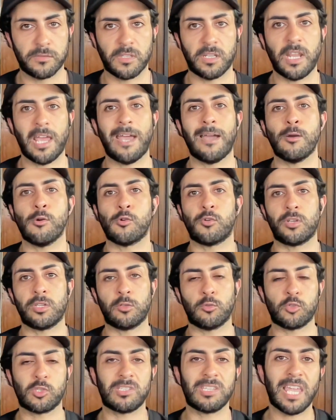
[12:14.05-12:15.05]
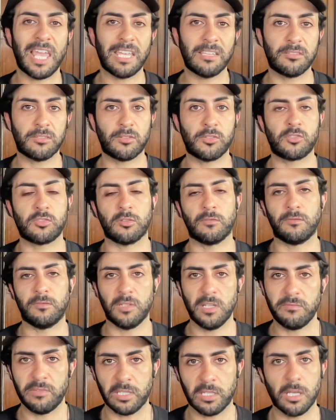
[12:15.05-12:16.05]
and our standards of
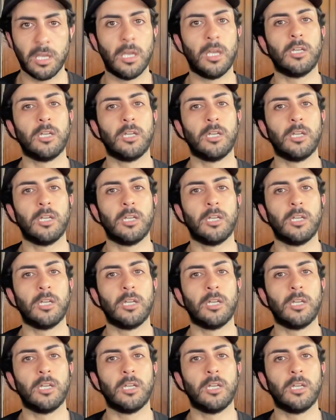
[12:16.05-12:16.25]
living